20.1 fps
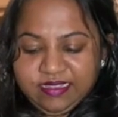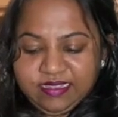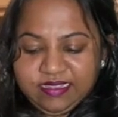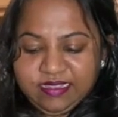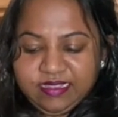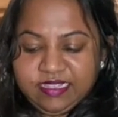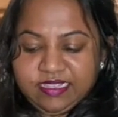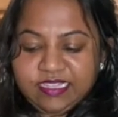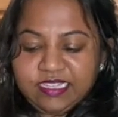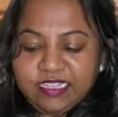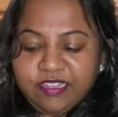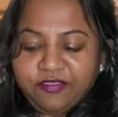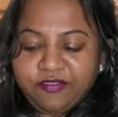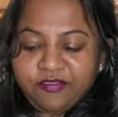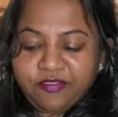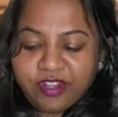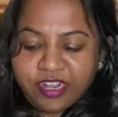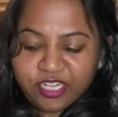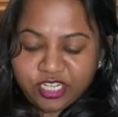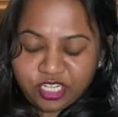This is a
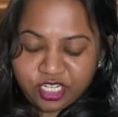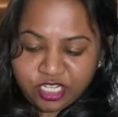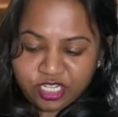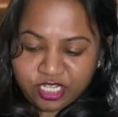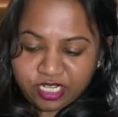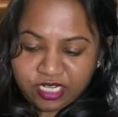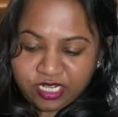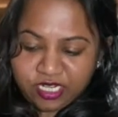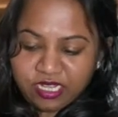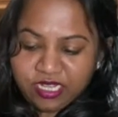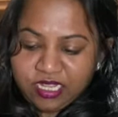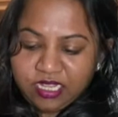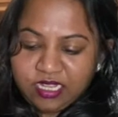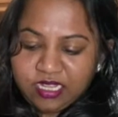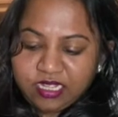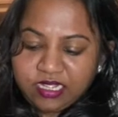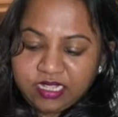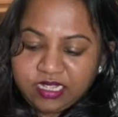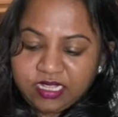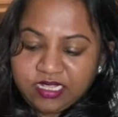fresh
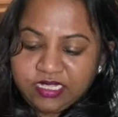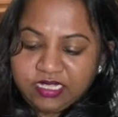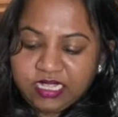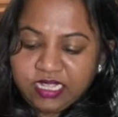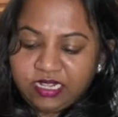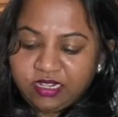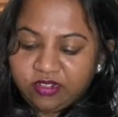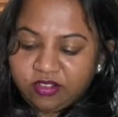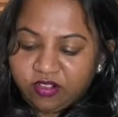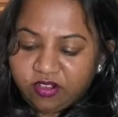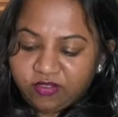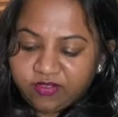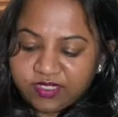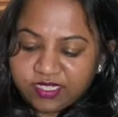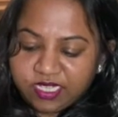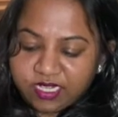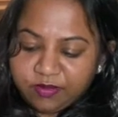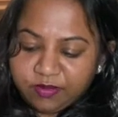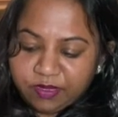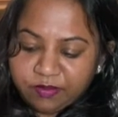container of
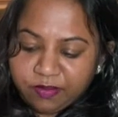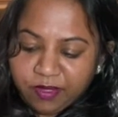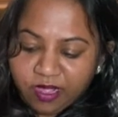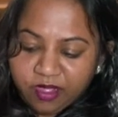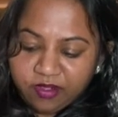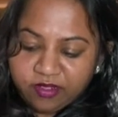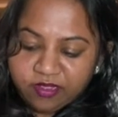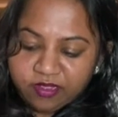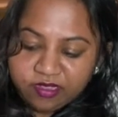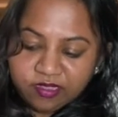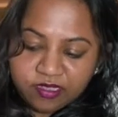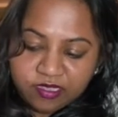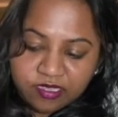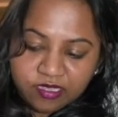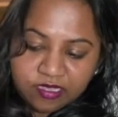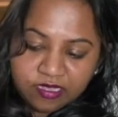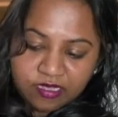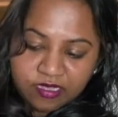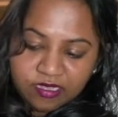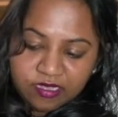cinnamon powder.
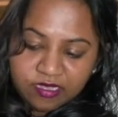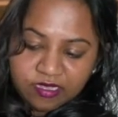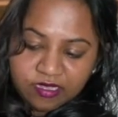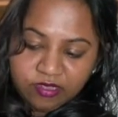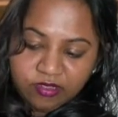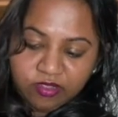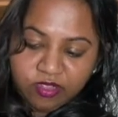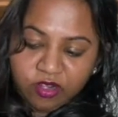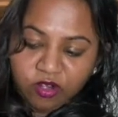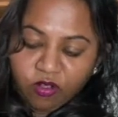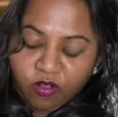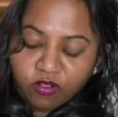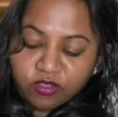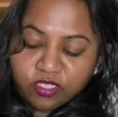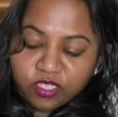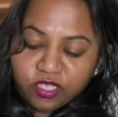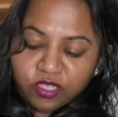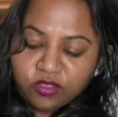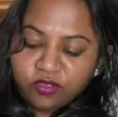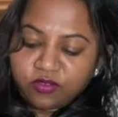You can also
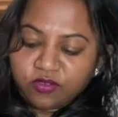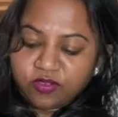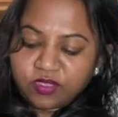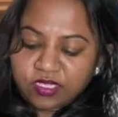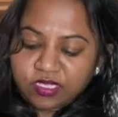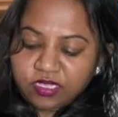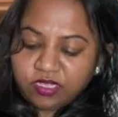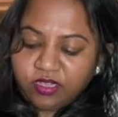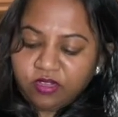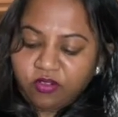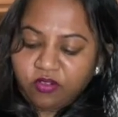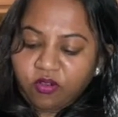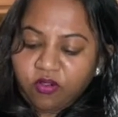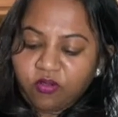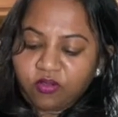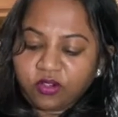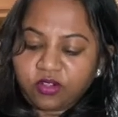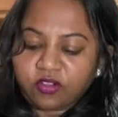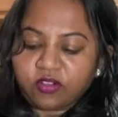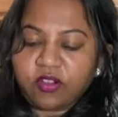use your
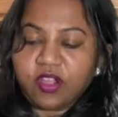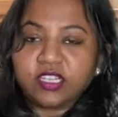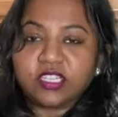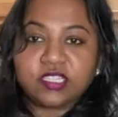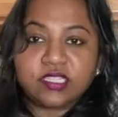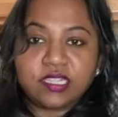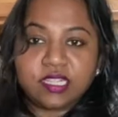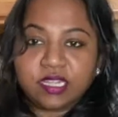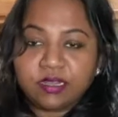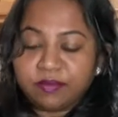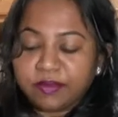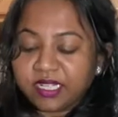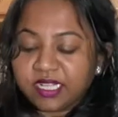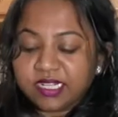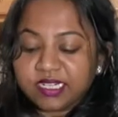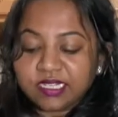own crushed cinnamon.